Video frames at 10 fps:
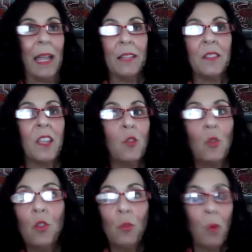
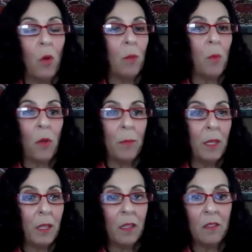schedule your
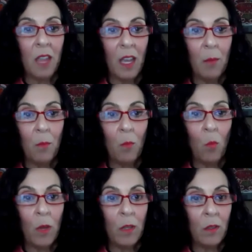appointment at a time
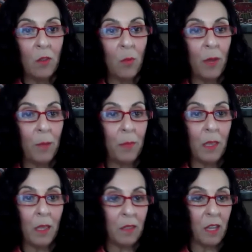when you might be
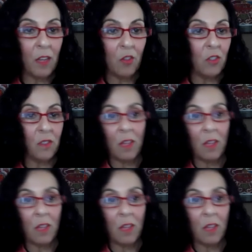less anxious.